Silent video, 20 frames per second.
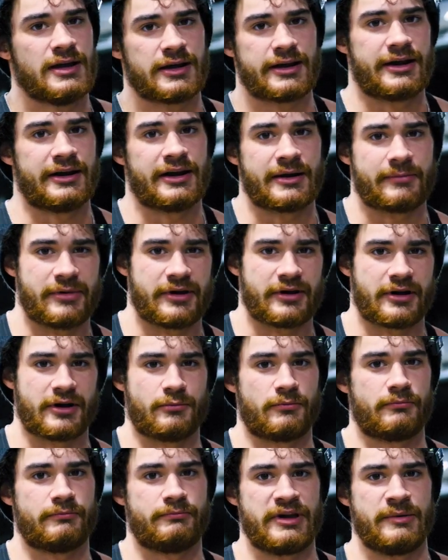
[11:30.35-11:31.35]
getting
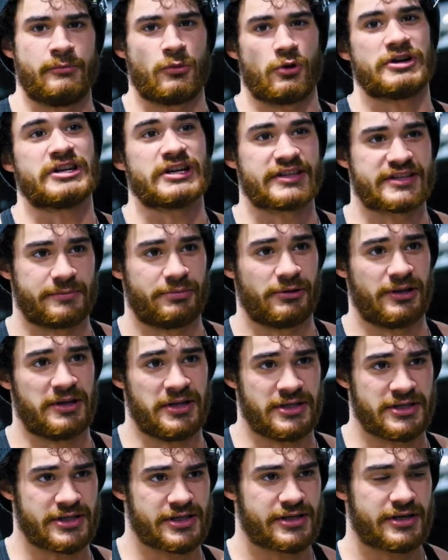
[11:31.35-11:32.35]
bigger, being more
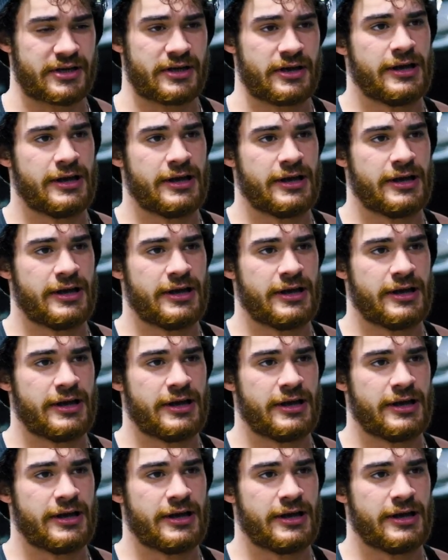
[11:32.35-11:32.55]
disciplined,